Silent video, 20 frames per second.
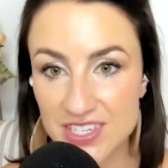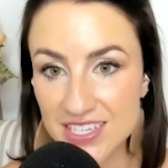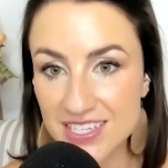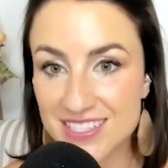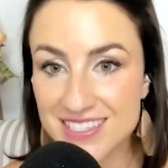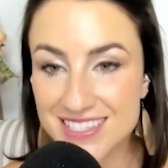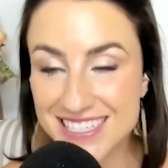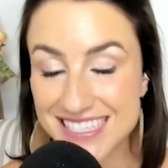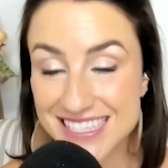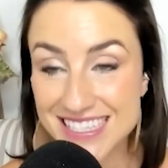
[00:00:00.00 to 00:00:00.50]
It
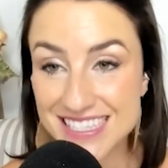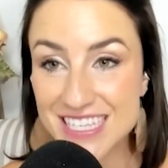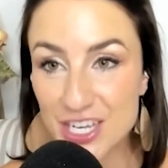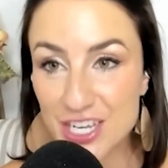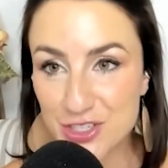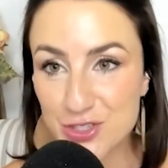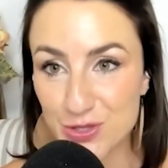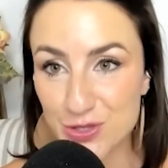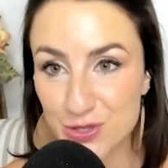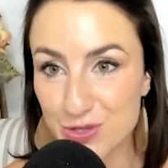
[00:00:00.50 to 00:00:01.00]
is
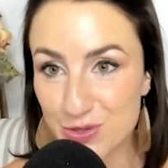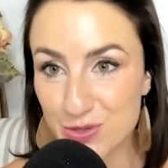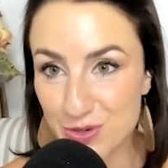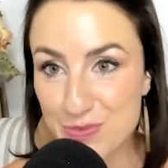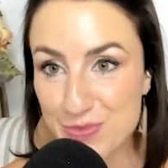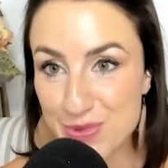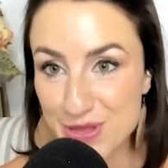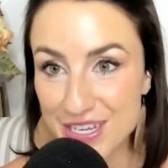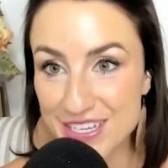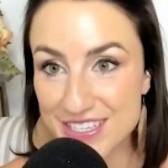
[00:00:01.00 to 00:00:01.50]
essential to
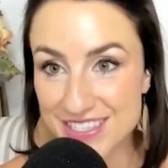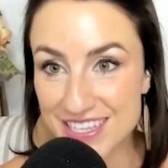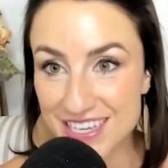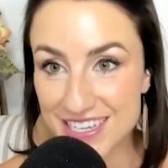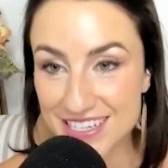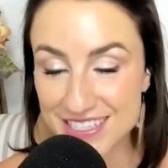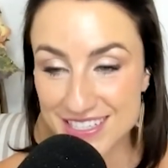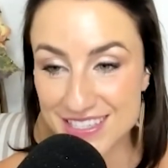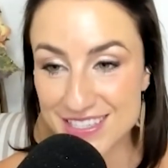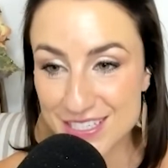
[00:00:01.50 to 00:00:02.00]
replace
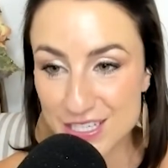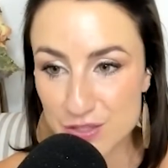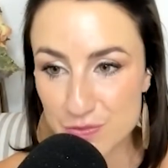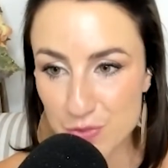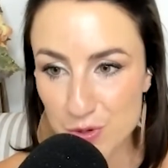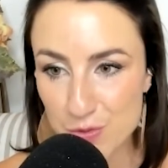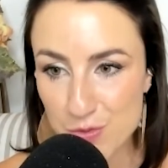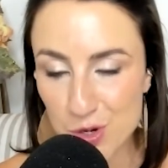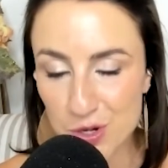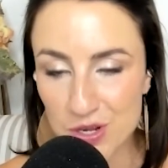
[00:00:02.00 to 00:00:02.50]
that disease
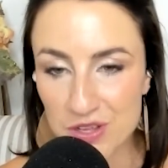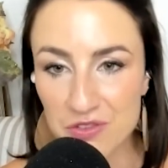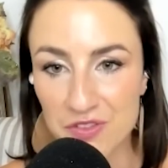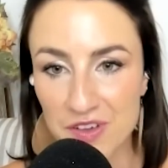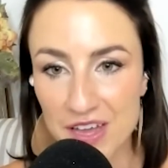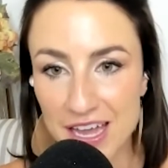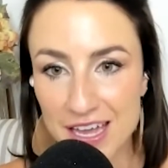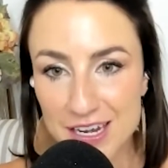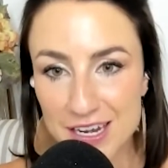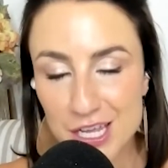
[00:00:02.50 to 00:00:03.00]
promoting
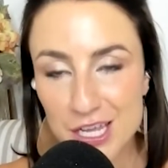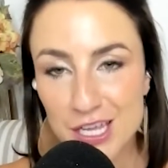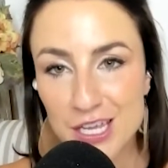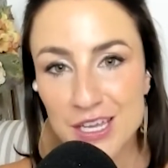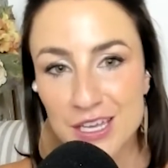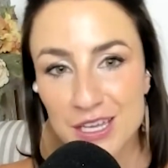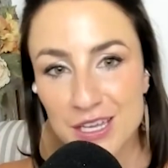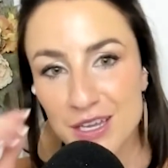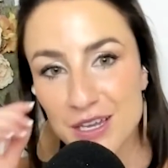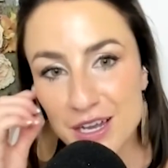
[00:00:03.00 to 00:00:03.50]
fat
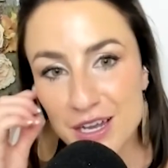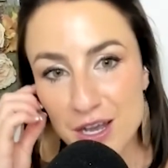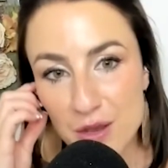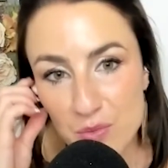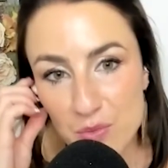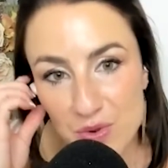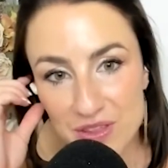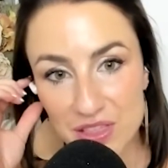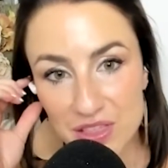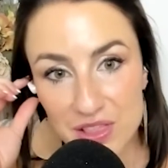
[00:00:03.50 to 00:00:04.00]

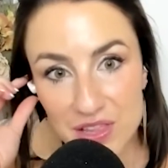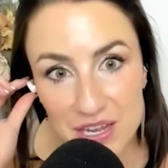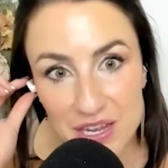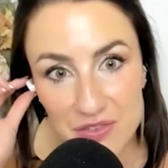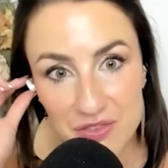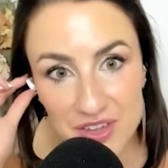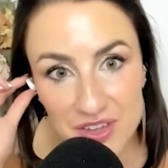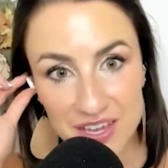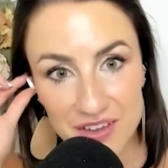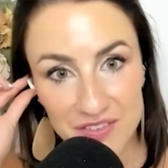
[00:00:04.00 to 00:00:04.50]
um, with
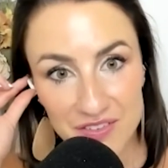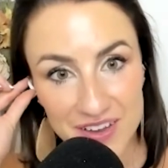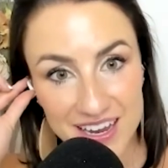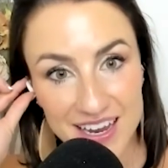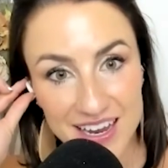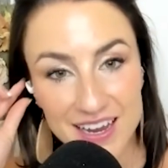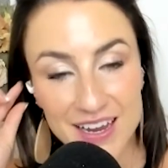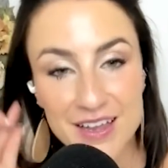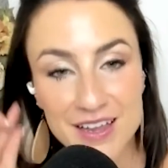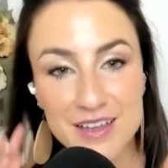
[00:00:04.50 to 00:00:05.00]
life
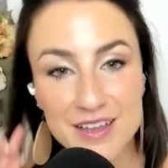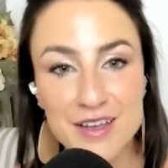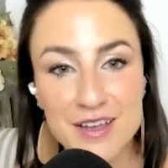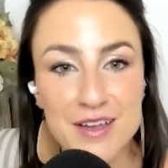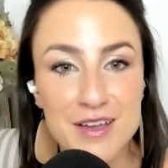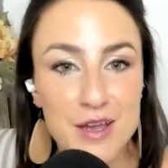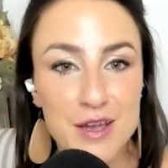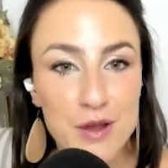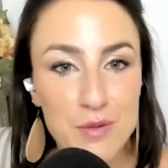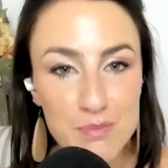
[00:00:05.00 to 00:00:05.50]
giving,
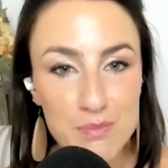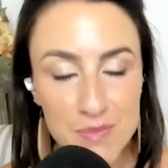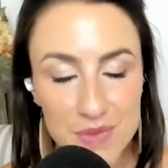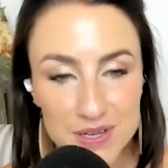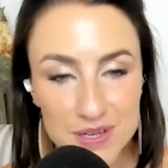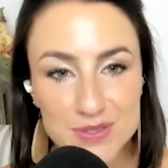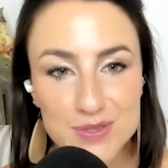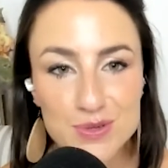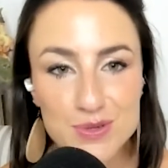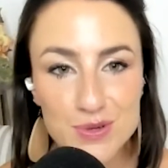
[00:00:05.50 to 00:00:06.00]

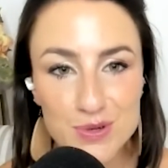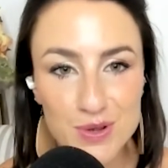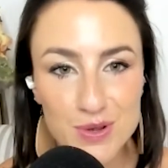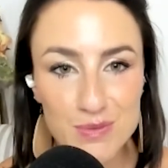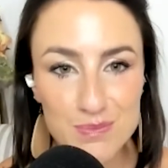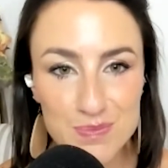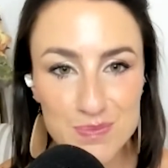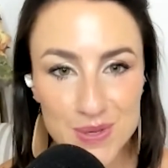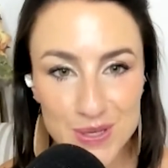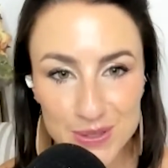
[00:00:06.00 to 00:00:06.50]
muscle
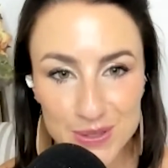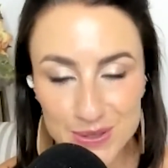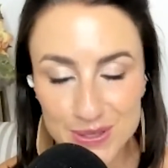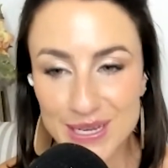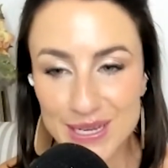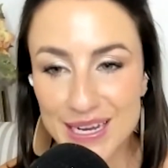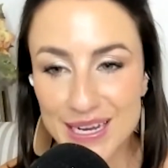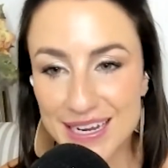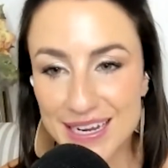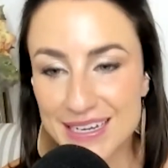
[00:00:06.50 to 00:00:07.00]

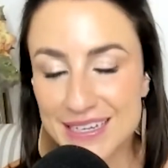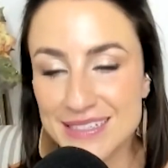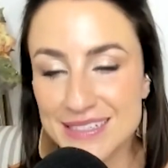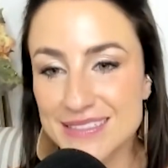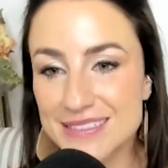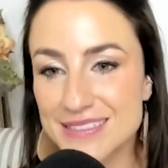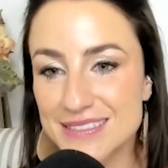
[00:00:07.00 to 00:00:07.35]
building,